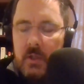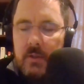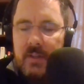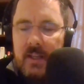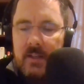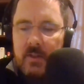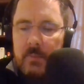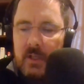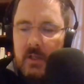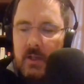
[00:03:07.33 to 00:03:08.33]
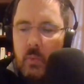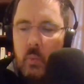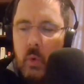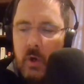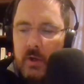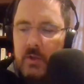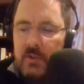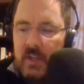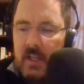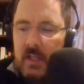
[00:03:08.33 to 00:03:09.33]
saying something like water
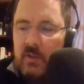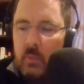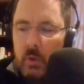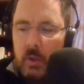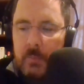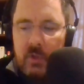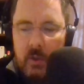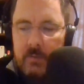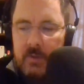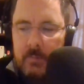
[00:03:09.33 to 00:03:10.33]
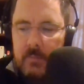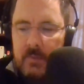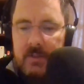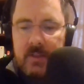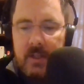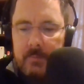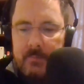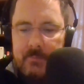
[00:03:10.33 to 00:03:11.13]
stains were observed. That's it.